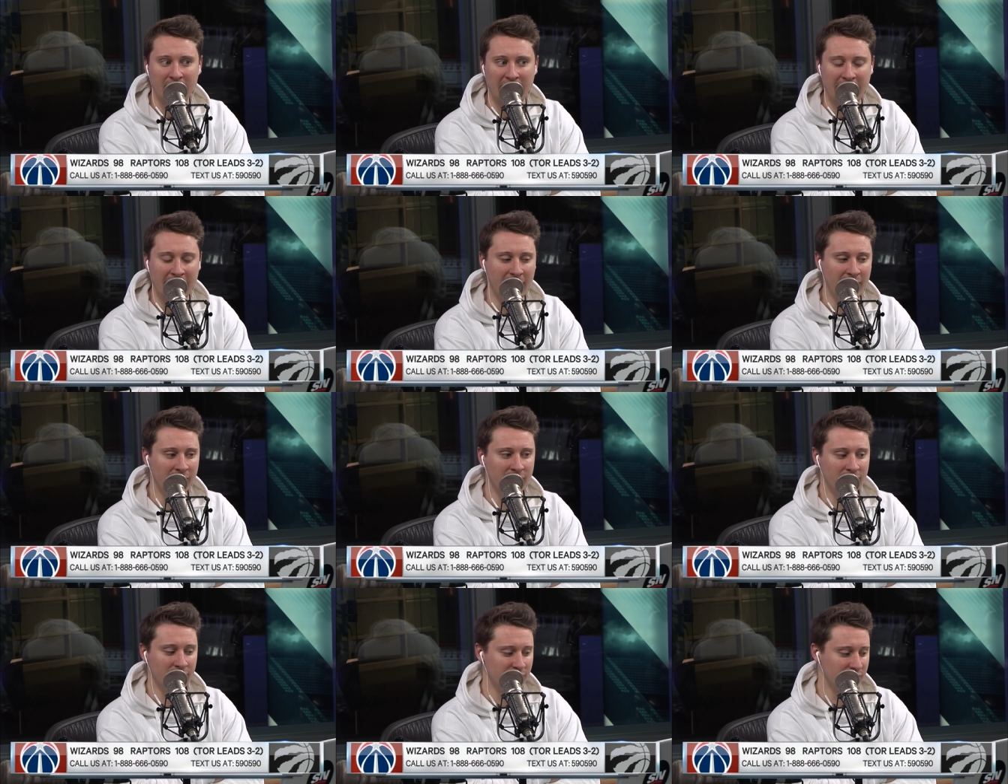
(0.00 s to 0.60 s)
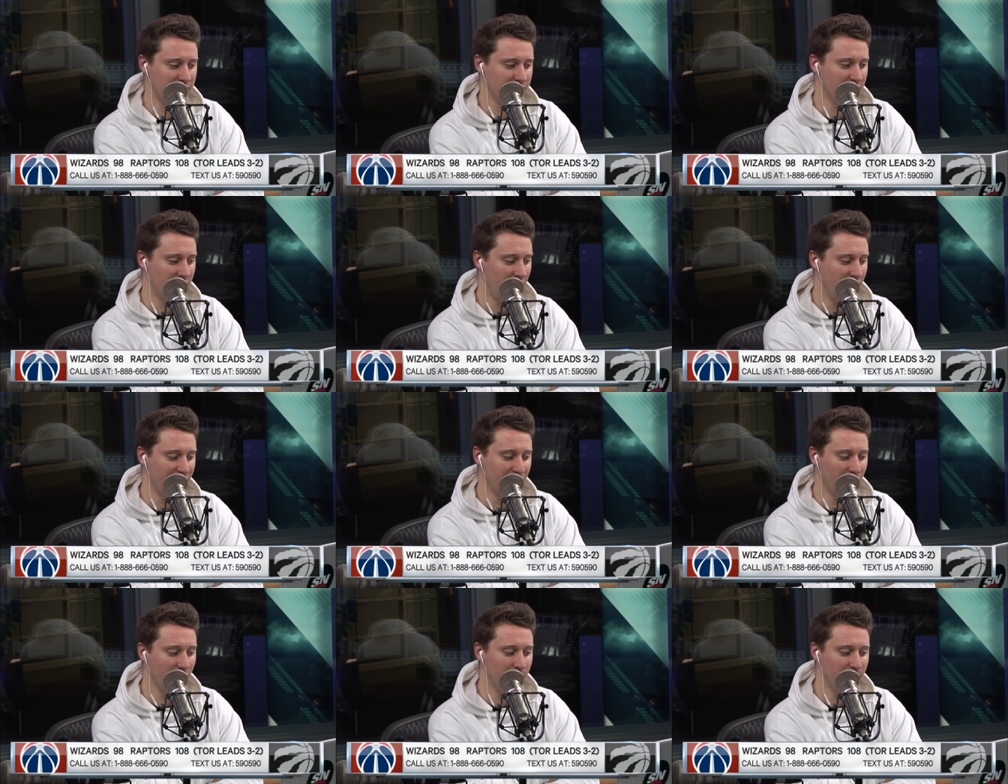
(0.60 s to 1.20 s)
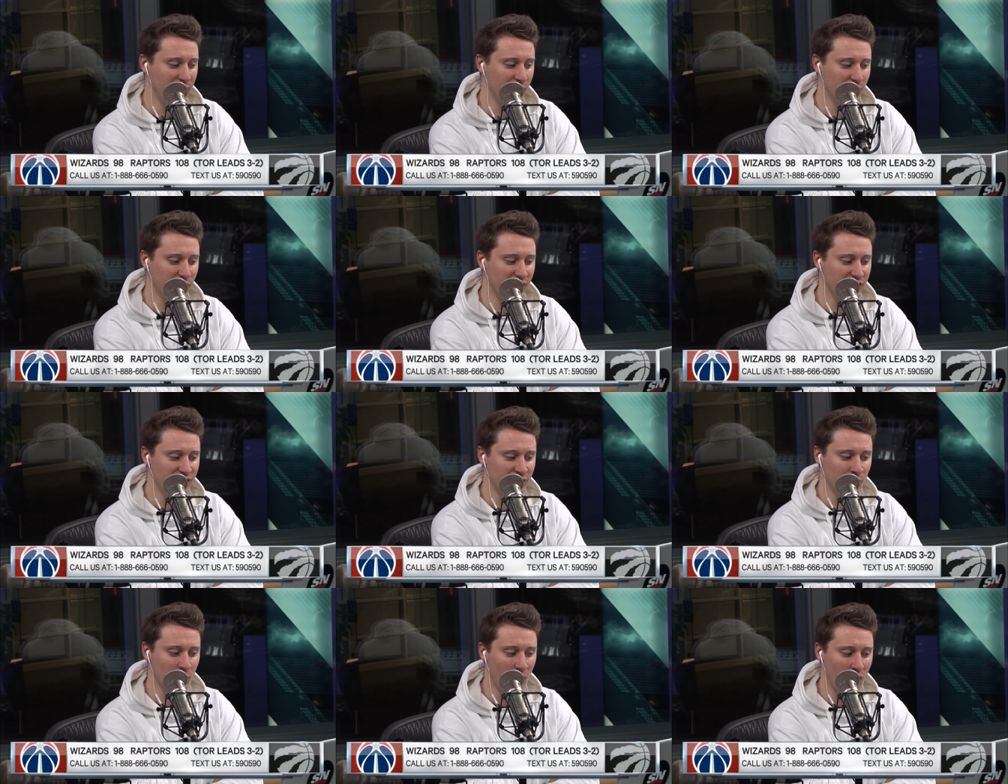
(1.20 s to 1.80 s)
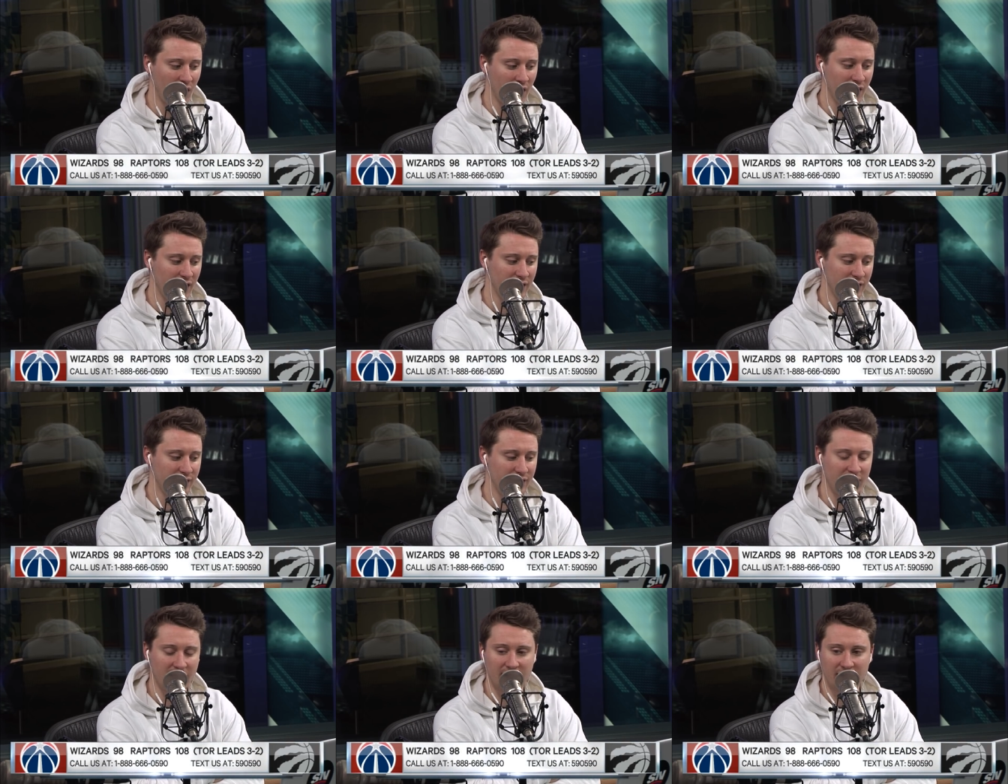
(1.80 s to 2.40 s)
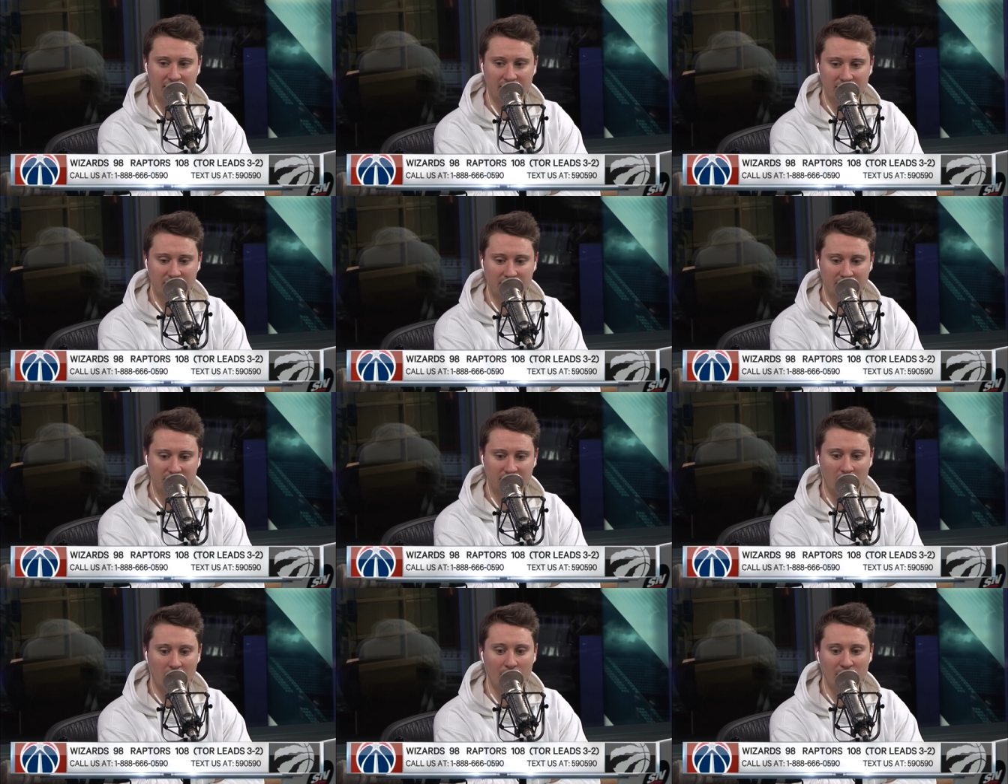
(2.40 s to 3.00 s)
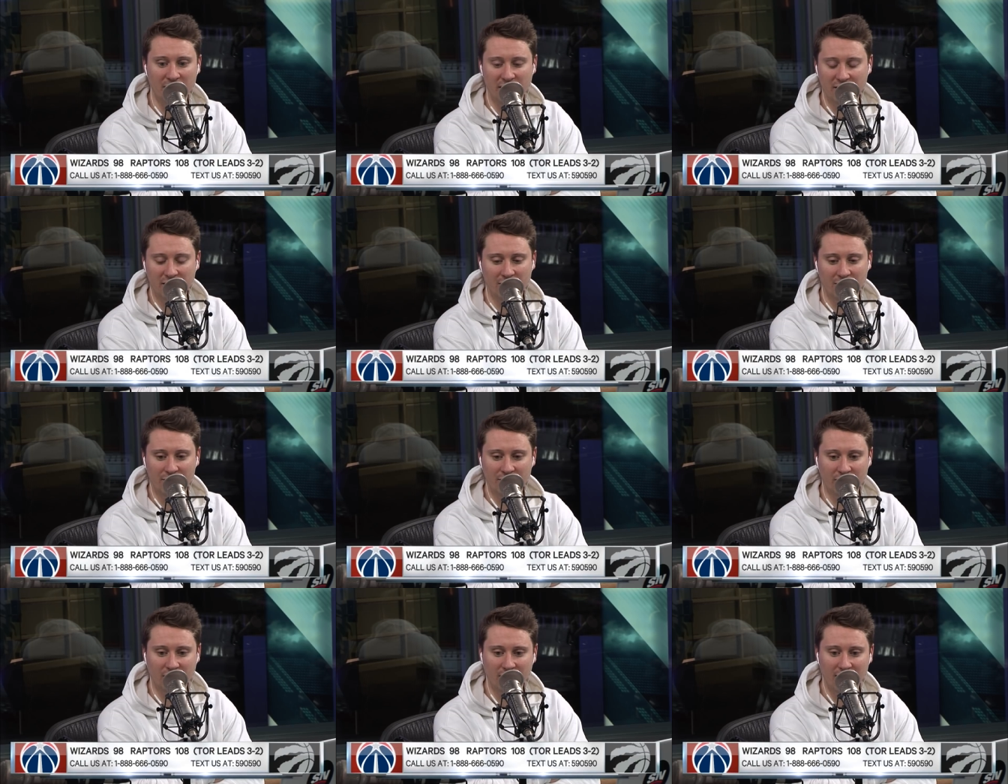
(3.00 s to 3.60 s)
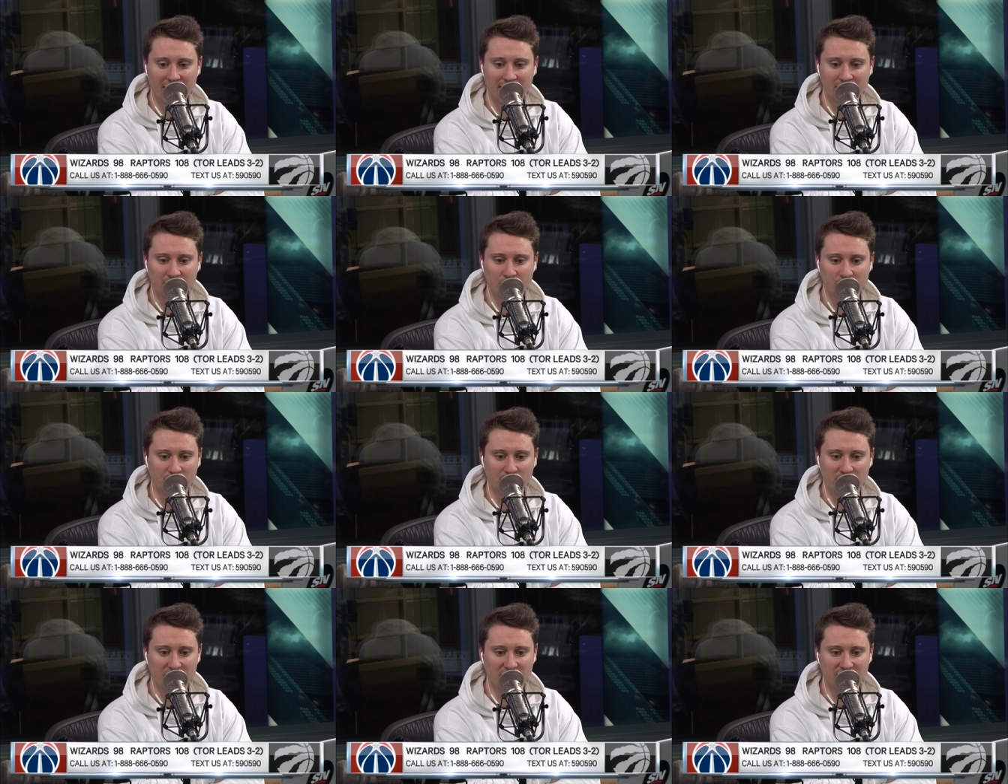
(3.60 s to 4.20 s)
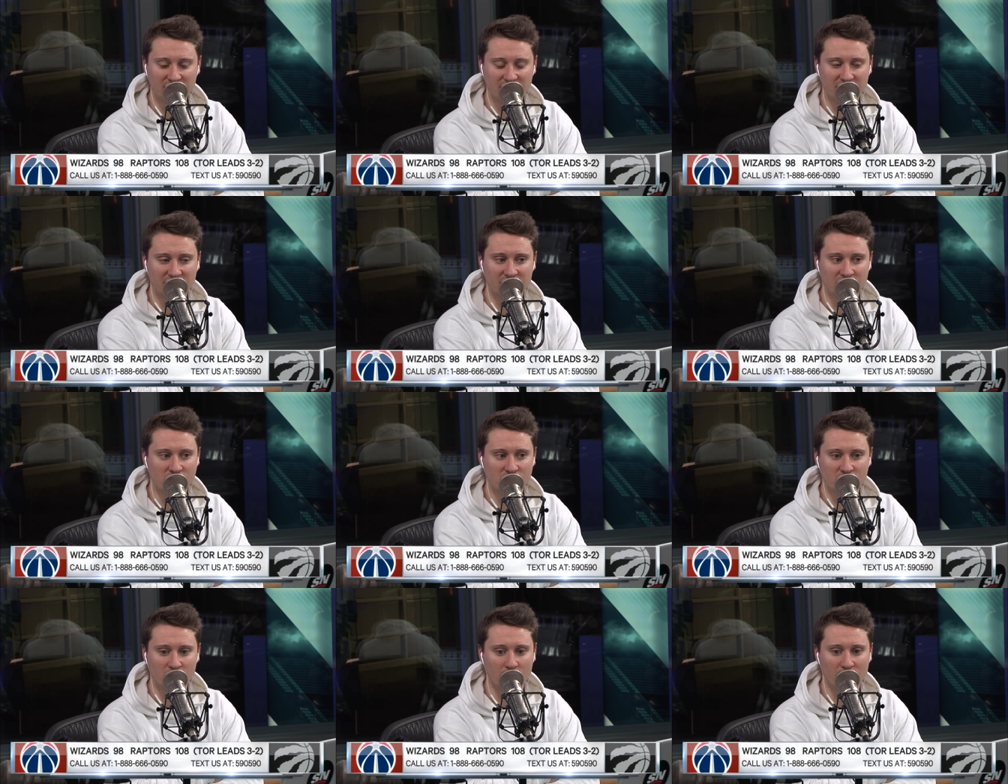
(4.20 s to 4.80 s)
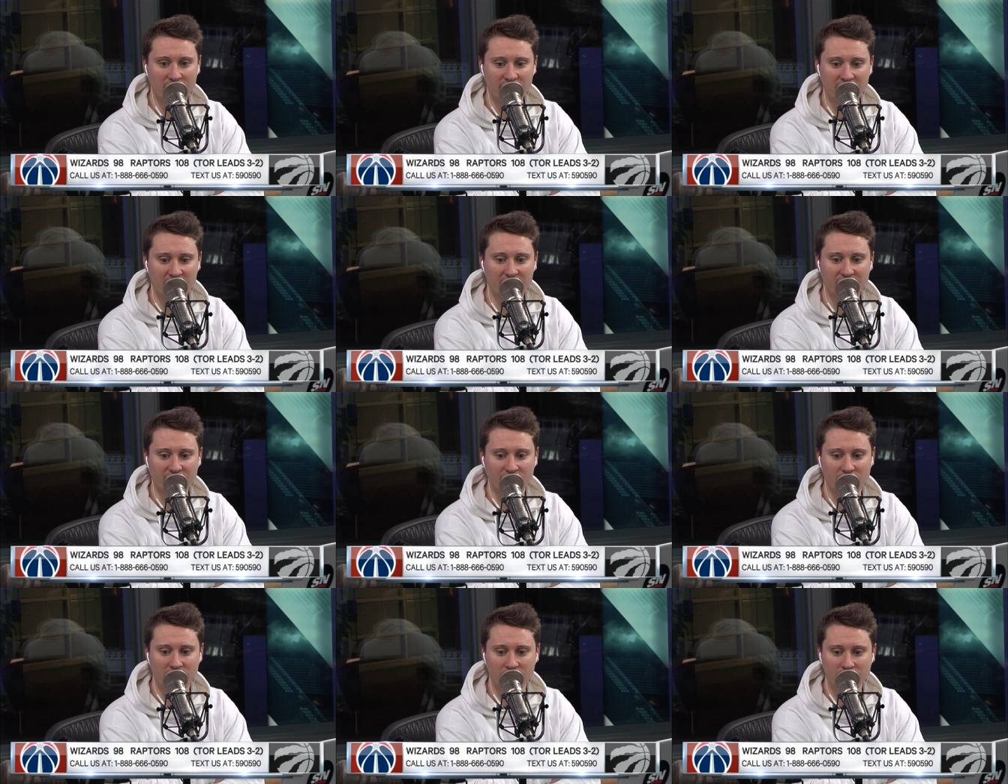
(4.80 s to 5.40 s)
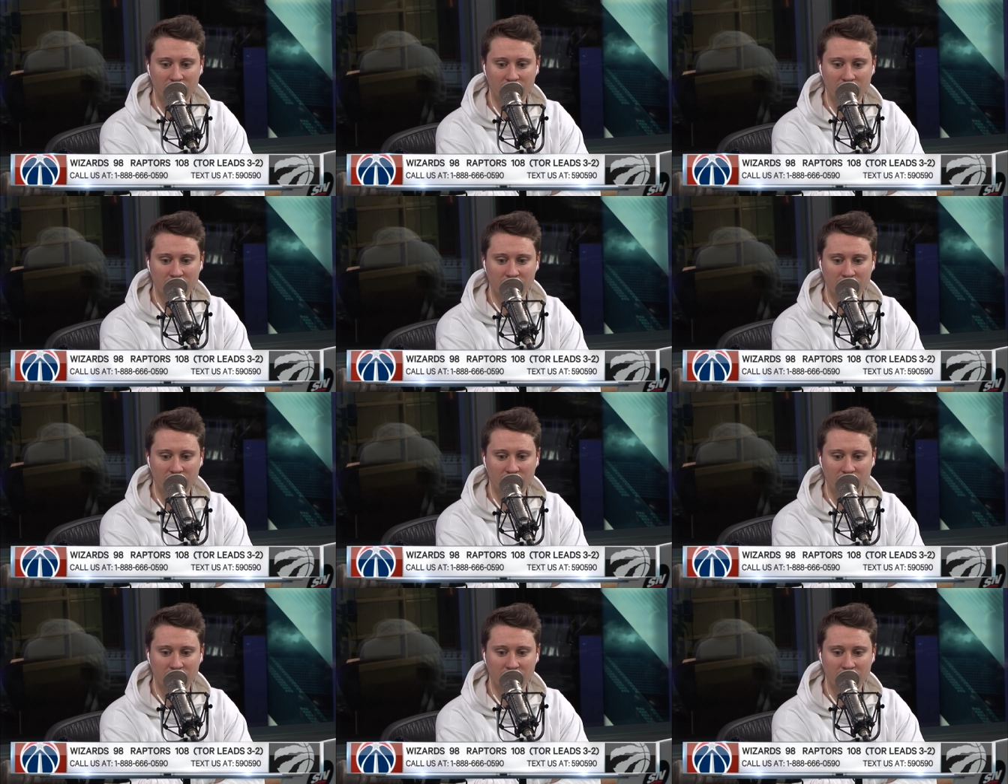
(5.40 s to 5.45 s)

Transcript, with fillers: and I thought a big reason why they dominated on the glass was because he didn't show any effort